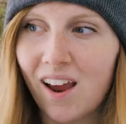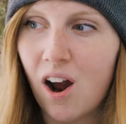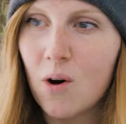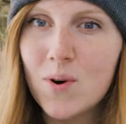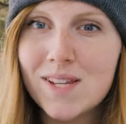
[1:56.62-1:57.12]
I
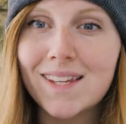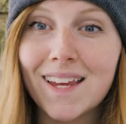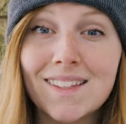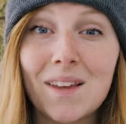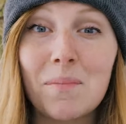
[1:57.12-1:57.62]
always
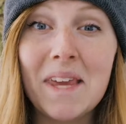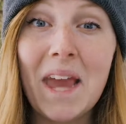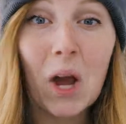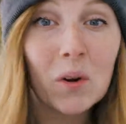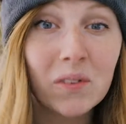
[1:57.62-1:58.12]
get something
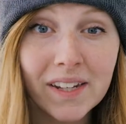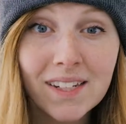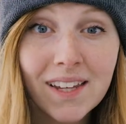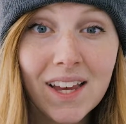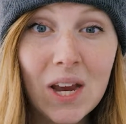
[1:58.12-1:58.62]
out of
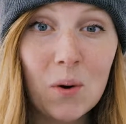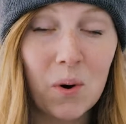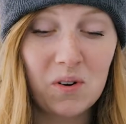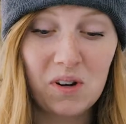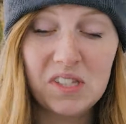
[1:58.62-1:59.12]
it,
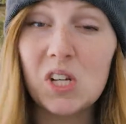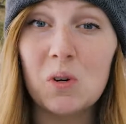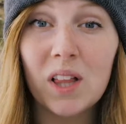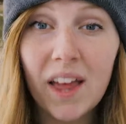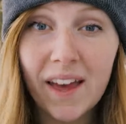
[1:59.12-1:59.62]
whether it's a
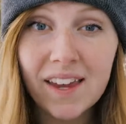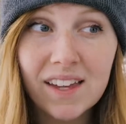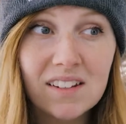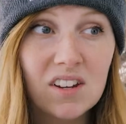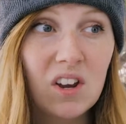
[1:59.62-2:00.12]
new
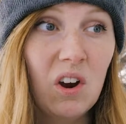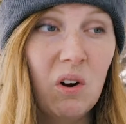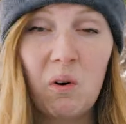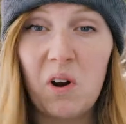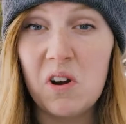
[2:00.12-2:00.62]
client
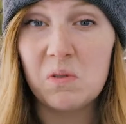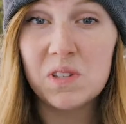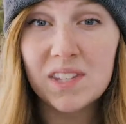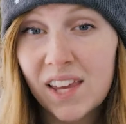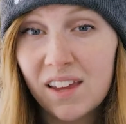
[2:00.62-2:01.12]
or a new
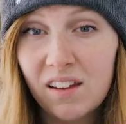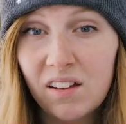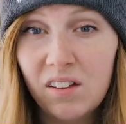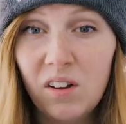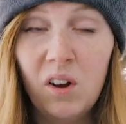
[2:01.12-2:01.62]

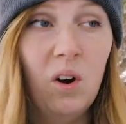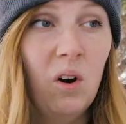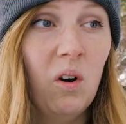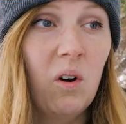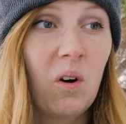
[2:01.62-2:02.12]
skill
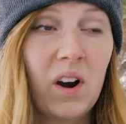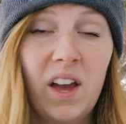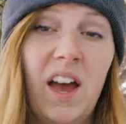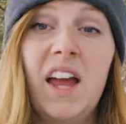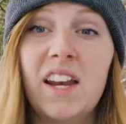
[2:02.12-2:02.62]
or I